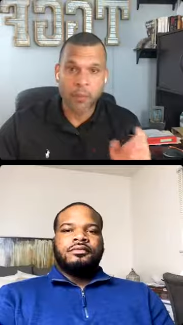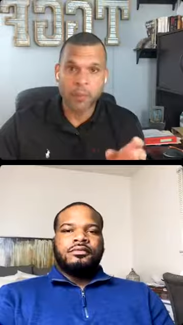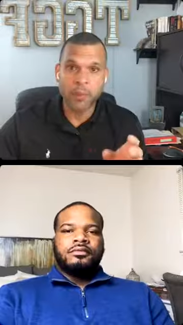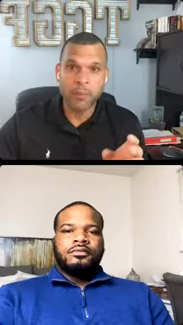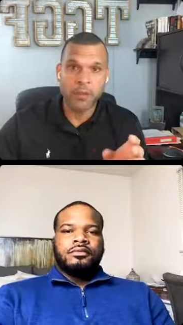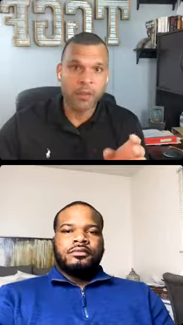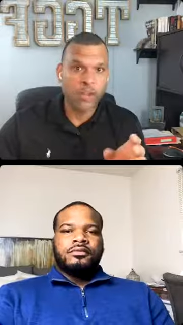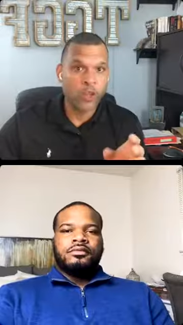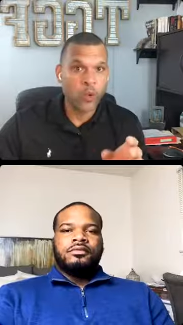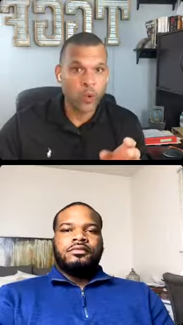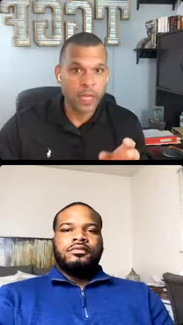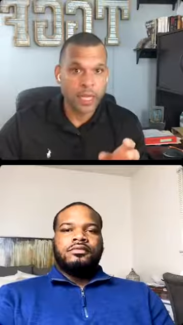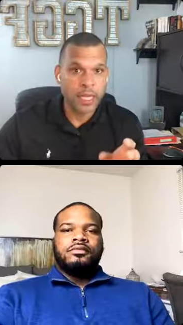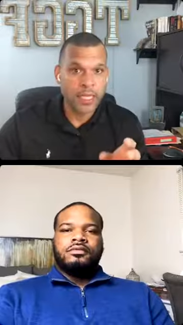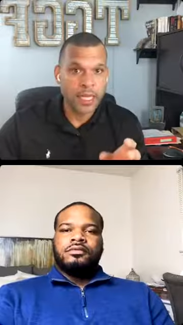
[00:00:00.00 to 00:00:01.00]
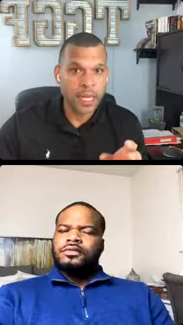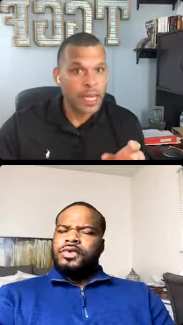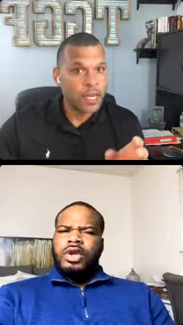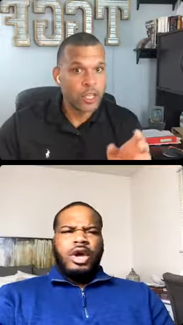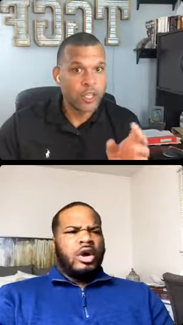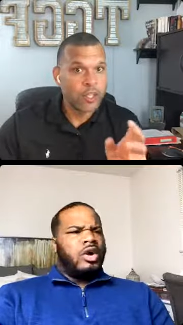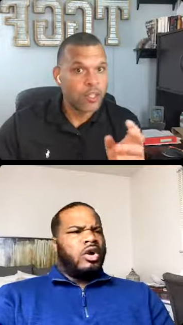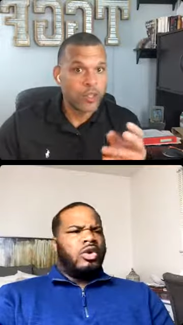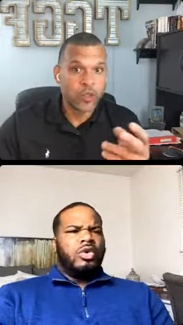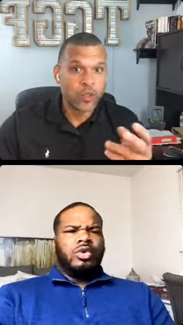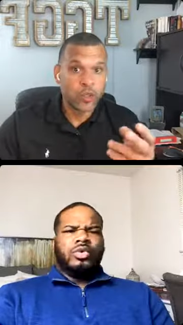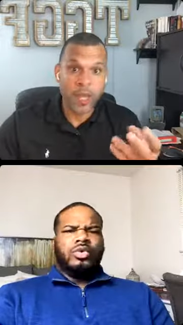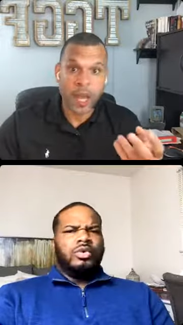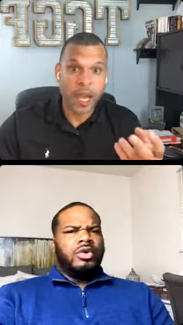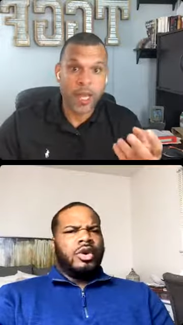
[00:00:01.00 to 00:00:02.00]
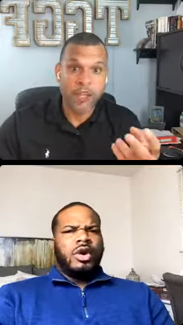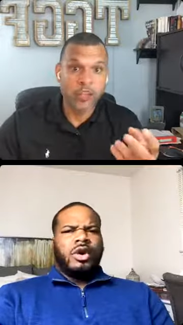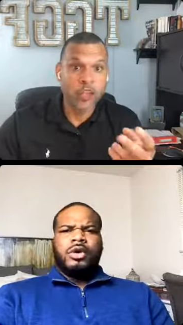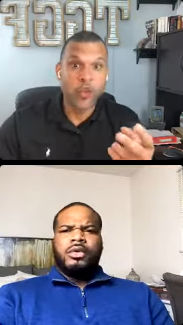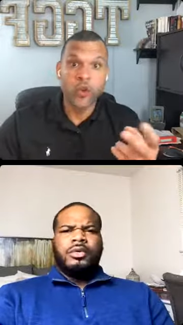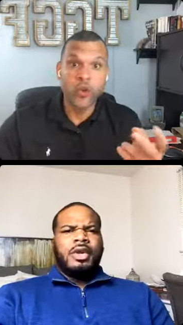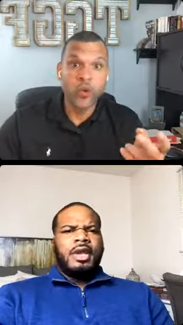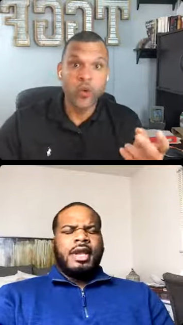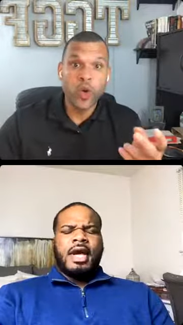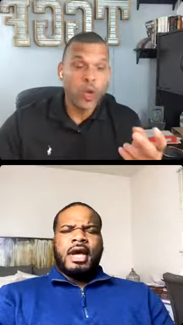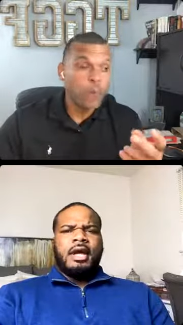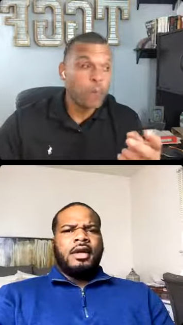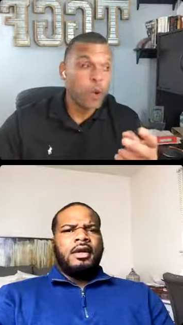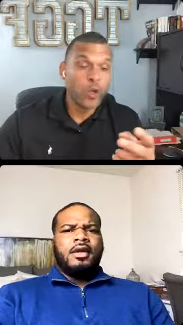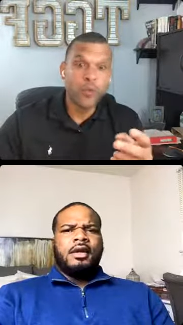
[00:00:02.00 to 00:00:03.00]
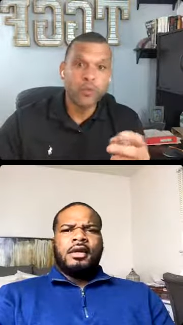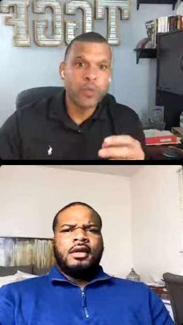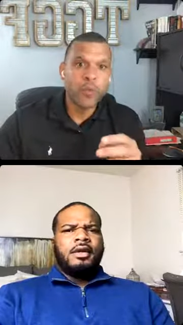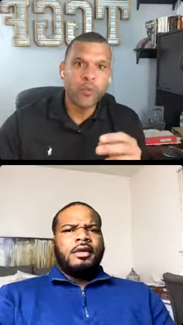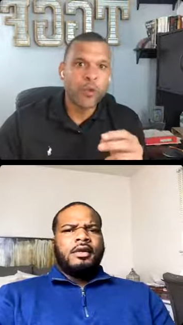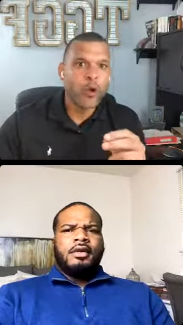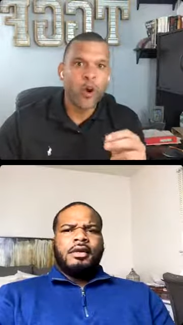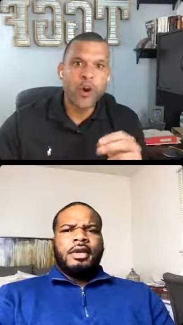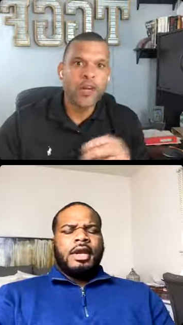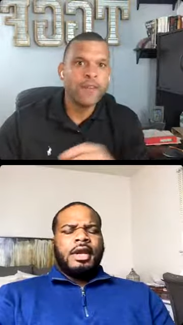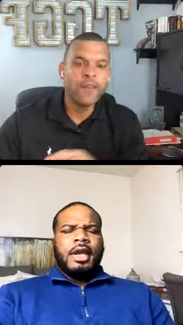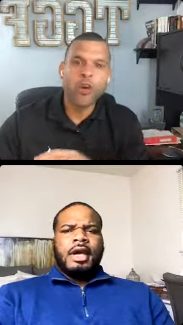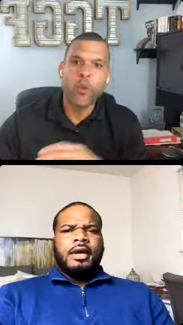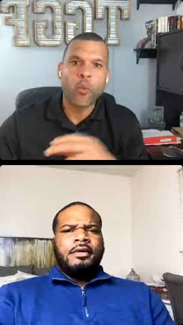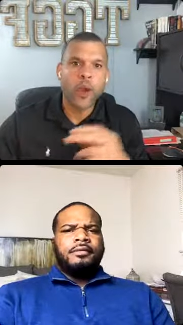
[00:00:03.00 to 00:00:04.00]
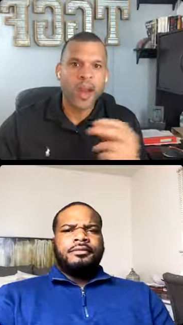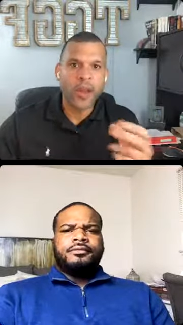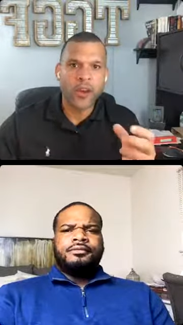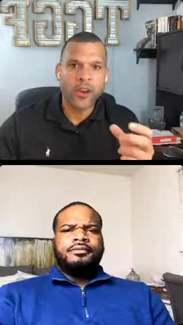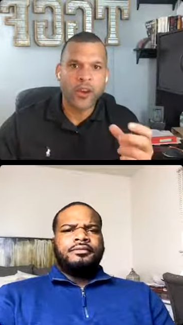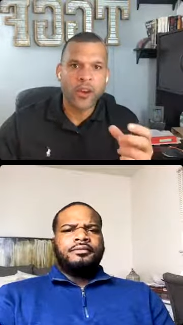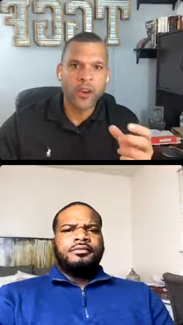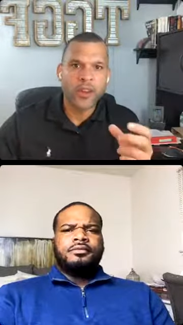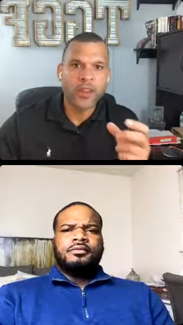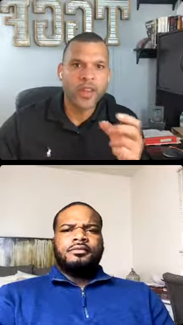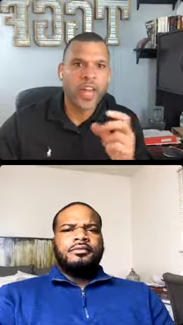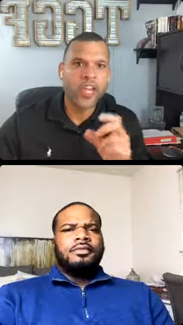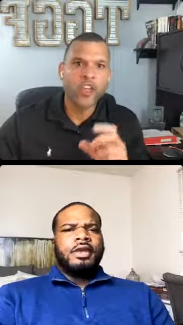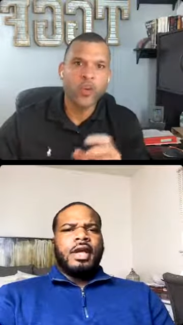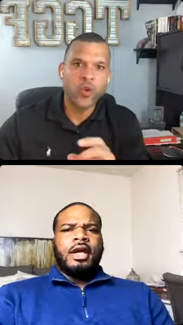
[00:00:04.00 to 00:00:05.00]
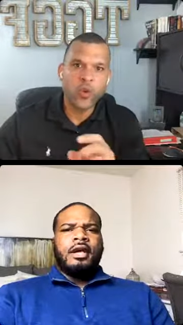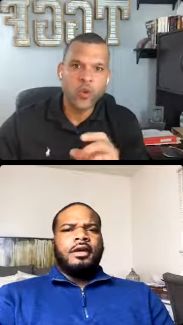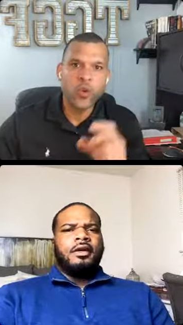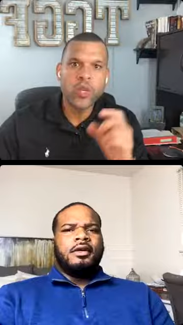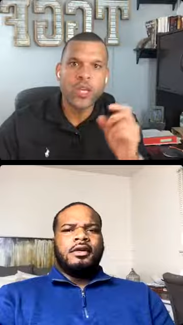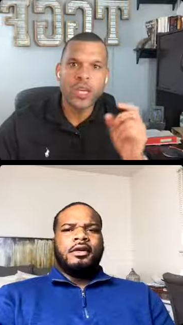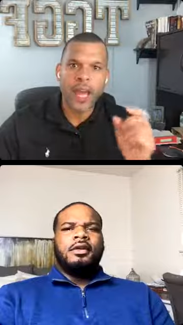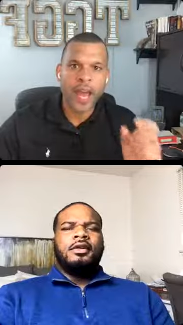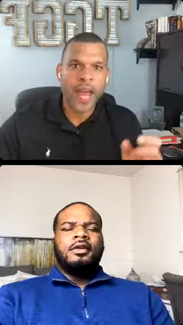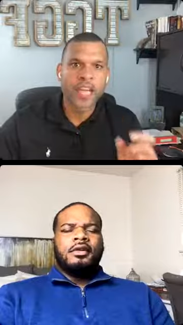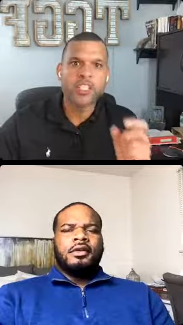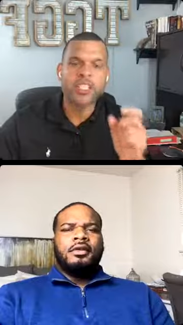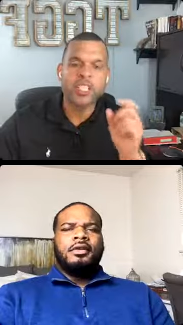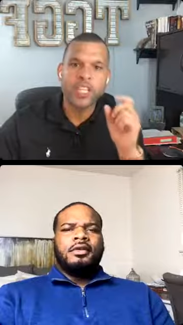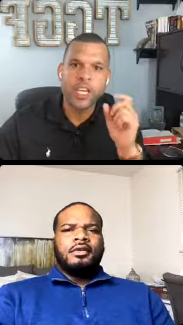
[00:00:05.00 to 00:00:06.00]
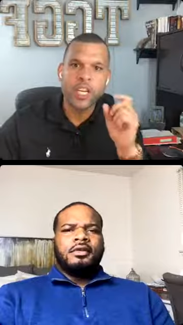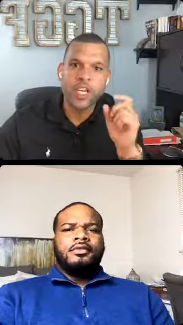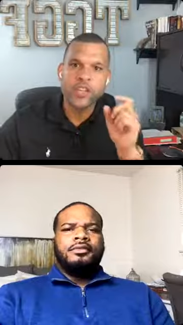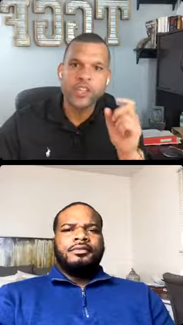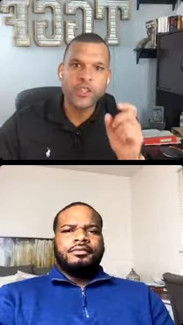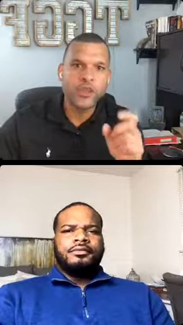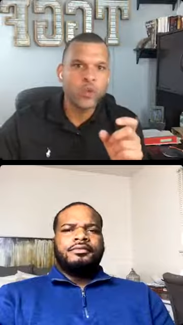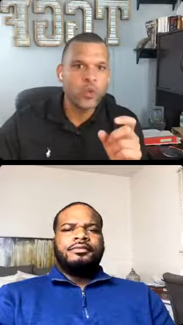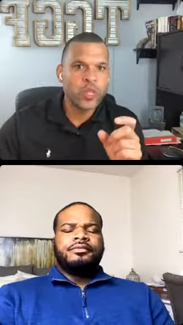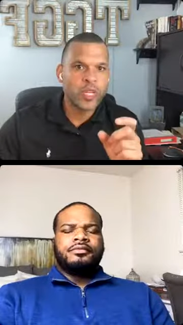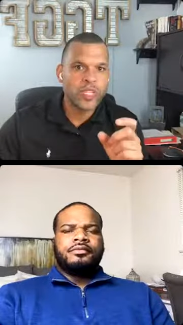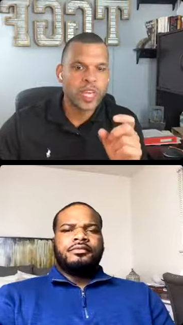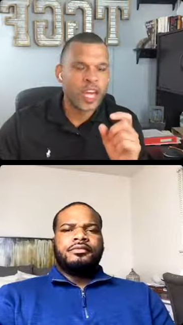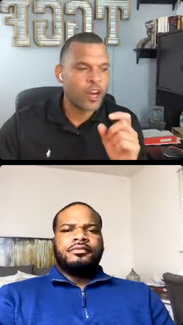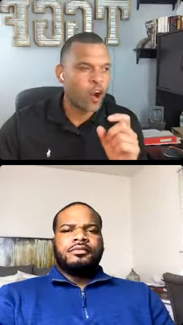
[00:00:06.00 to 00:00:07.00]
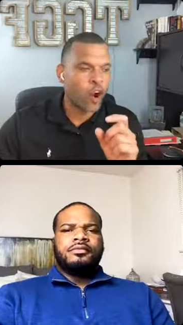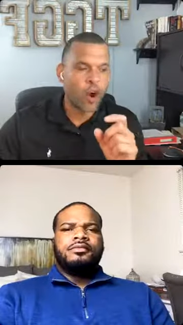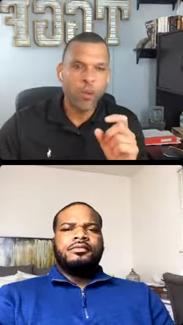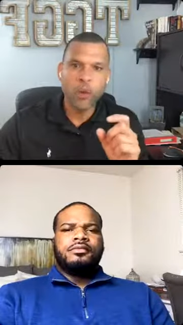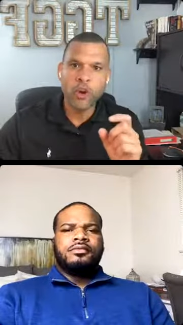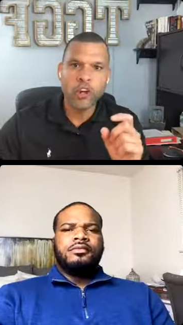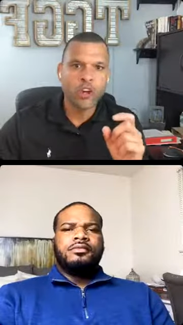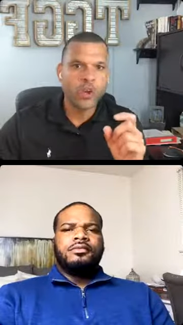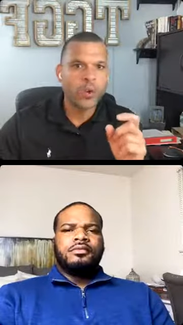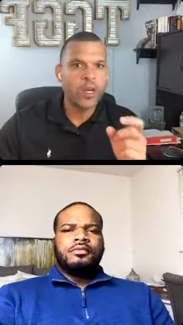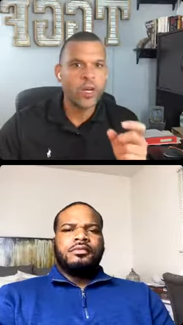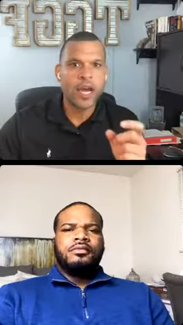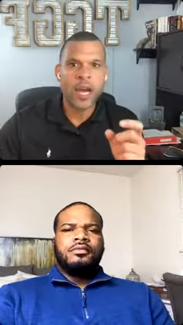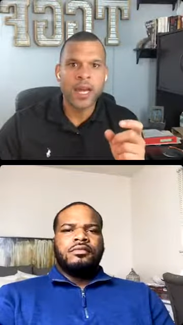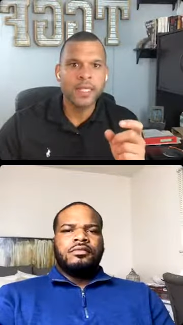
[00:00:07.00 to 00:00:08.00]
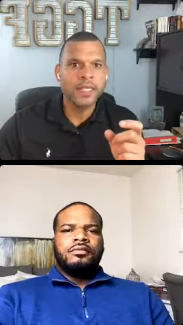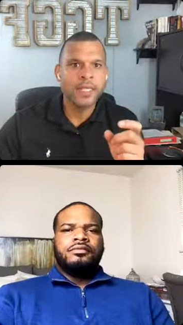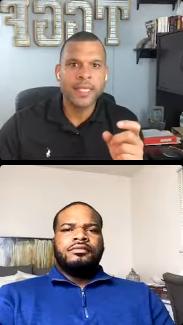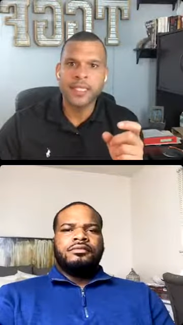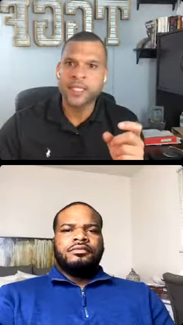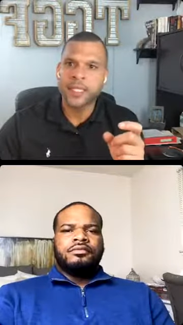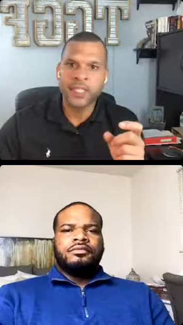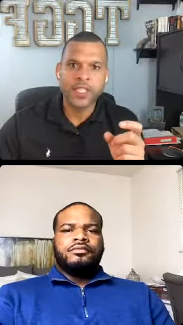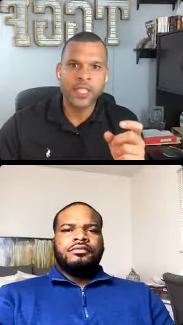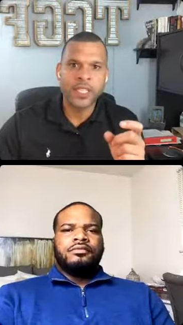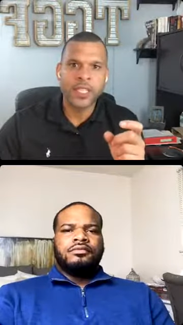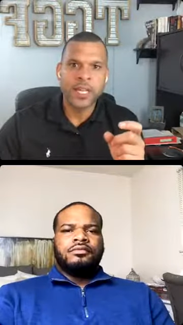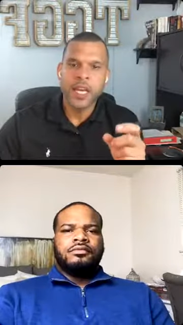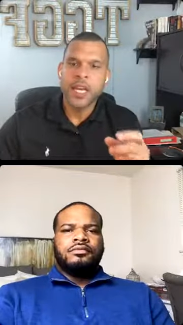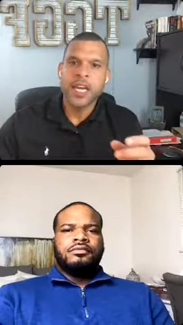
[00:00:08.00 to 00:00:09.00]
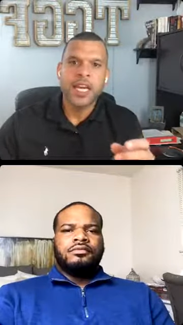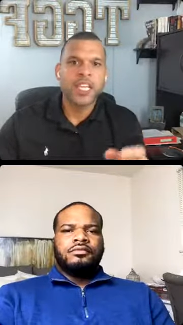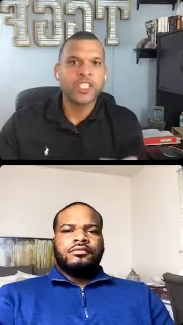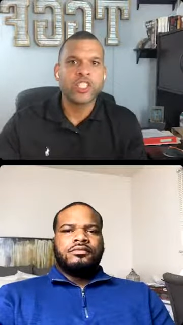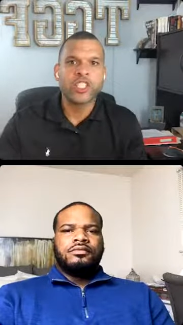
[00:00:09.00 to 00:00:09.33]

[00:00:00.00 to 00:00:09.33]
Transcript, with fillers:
Speaker 1: of people are doing this. Oh, yeah. Two, most people aren't even aware that yeah. you can actually do this. And all we're doing, guys, essentially, is